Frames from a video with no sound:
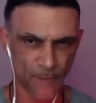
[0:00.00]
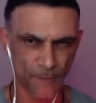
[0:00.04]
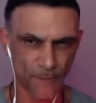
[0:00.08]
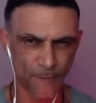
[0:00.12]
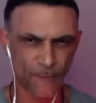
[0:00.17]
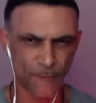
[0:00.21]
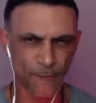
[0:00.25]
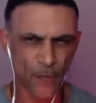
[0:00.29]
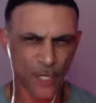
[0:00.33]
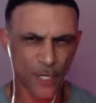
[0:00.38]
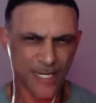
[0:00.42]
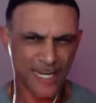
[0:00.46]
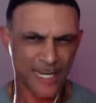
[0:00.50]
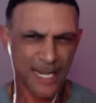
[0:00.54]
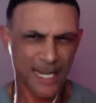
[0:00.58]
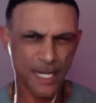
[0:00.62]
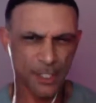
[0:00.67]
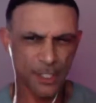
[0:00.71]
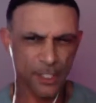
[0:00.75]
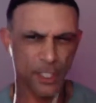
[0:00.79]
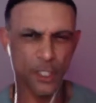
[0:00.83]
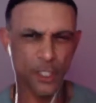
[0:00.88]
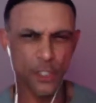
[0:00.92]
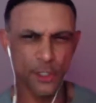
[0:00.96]
Find out
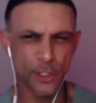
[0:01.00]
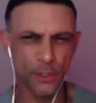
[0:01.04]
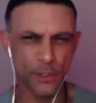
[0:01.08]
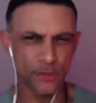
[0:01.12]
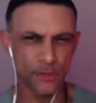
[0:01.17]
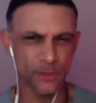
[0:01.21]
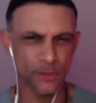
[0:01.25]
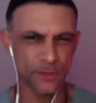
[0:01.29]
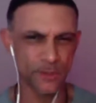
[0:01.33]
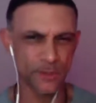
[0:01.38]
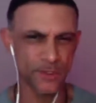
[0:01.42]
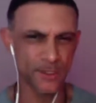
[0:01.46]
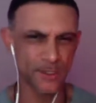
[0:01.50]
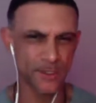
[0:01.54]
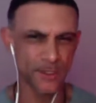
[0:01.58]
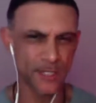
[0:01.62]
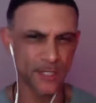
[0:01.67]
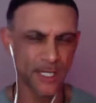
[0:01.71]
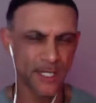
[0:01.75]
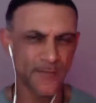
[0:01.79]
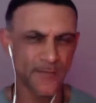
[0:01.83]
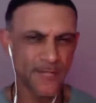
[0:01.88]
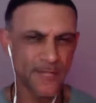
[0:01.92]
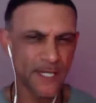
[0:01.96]
cues
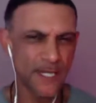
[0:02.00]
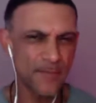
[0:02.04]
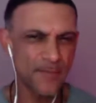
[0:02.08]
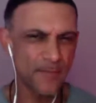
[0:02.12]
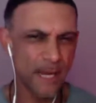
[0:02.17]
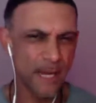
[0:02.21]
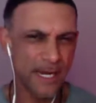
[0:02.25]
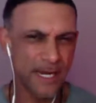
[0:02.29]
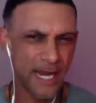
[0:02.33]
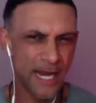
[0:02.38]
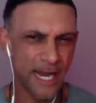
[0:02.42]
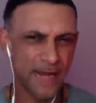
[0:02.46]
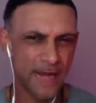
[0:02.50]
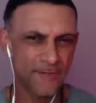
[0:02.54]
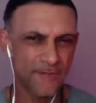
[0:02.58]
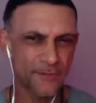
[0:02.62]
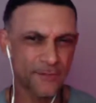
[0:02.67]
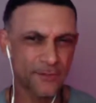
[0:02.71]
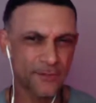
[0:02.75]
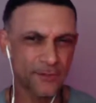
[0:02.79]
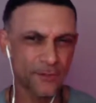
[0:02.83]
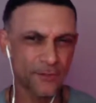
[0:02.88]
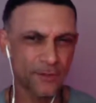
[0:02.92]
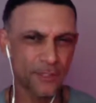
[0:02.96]
that you may have
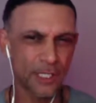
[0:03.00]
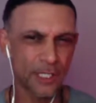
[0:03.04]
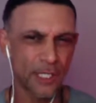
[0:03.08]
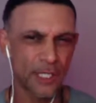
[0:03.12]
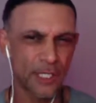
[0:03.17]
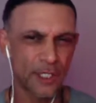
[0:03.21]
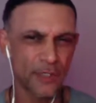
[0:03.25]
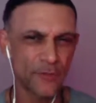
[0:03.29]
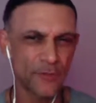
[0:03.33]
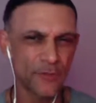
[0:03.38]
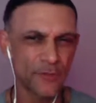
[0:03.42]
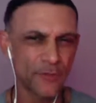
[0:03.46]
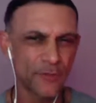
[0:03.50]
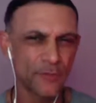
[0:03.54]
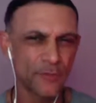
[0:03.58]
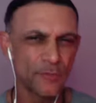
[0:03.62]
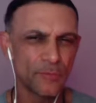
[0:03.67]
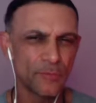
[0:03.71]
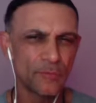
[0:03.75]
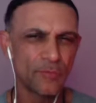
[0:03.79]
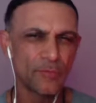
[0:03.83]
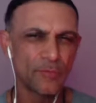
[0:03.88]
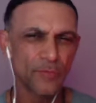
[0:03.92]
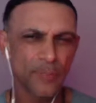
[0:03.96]
to
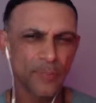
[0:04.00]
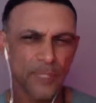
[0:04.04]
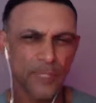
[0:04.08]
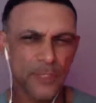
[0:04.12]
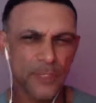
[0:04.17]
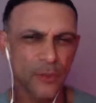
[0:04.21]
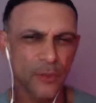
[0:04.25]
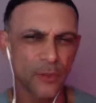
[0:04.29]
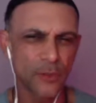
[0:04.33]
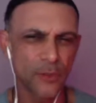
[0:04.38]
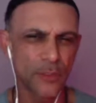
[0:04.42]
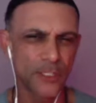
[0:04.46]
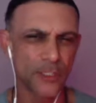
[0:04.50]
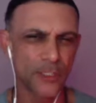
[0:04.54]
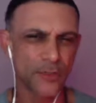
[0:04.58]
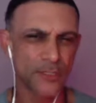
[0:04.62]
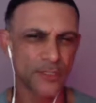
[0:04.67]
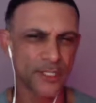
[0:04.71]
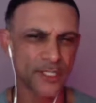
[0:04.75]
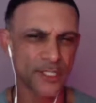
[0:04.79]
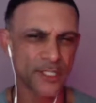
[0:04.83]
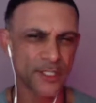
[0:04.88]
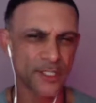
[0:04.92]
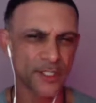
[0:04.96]
be calling on
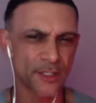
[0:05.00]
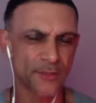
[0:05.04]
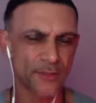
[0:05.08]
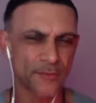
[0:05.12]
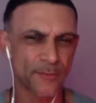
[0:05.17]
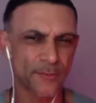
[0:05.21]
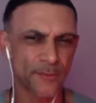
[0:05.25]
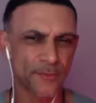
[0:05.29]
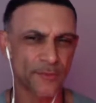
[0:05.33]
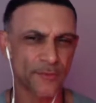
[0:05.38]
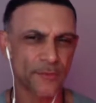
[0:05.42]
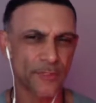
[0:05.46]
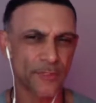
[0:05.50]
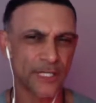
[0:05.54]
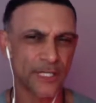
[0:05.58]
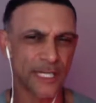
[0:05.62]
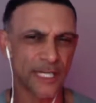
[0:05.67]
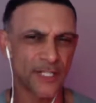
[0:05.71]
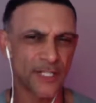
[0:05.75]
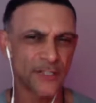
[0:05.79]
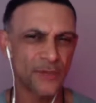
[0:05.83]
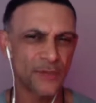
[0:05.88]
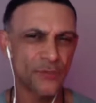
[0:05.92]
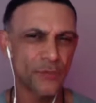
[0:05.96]
yourself before you
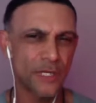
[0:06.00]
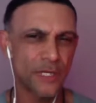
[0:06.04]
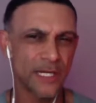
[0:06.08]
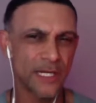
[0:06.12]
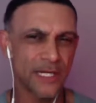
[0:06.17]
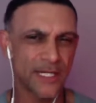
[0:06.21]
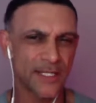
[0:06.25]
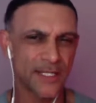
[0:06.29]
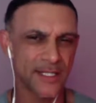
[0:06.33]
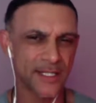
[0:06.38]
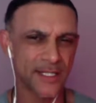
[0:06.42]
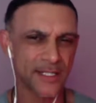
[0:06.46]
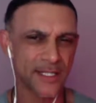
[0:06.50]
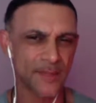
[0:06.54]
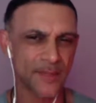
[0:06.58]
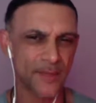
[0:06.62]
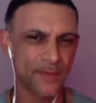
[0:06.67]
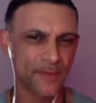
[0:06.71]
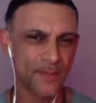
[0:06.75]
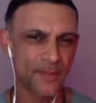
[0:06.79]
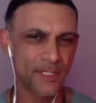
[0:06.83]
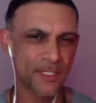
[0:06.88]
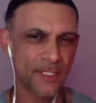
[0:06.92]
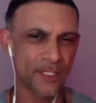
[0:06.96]
get triggered into some of
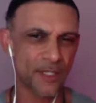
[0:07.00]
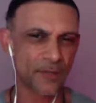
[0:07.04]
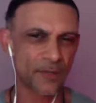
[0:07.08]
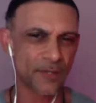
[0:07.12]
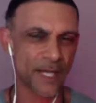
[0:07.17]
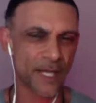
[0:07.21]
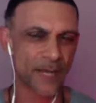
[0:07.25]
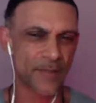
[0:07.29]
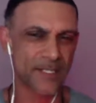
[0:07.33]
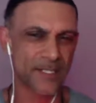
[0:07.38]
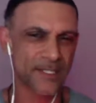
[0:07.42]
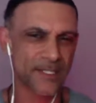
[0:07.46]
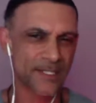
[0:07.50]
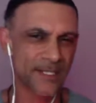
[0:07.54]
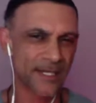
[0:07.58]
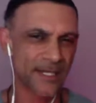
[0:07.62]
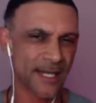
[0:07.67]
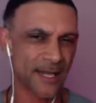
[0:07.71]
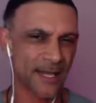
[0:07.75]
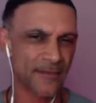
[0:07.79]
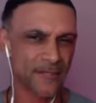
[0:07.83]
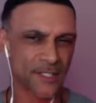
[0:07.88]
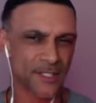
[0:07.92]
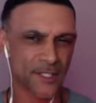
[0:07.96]
these old habits that
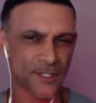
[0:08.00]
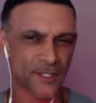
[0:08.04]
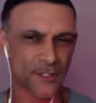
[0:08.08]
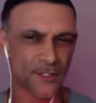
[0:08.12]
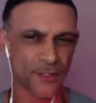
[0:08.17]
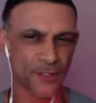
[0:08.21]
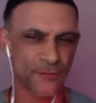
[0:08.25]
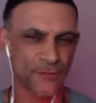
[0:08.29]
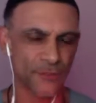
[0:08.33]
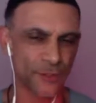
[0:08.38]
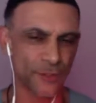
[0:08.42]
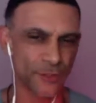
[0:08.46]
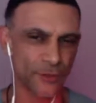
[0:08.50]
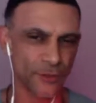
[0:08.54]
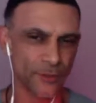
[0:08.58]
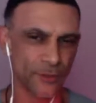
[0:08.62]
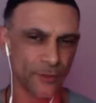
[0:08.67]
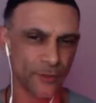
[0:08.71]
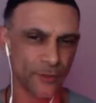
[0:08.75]
haven't served you.